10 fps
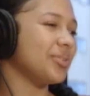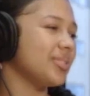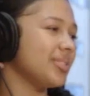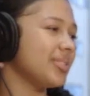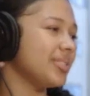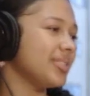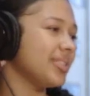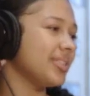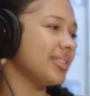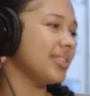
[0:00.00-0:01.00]

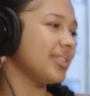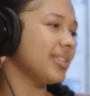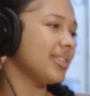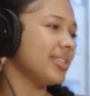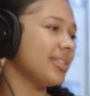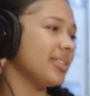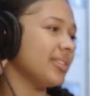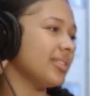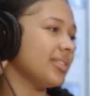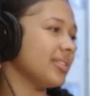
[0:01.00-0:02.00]

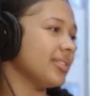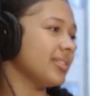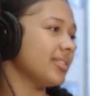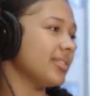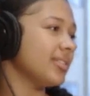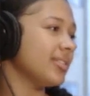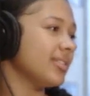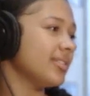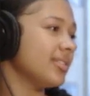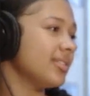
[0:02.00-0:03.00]

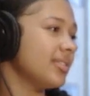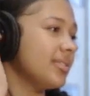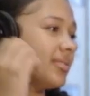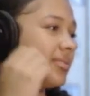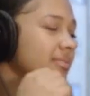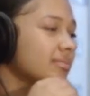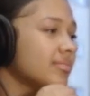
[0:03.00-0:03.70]
(silent)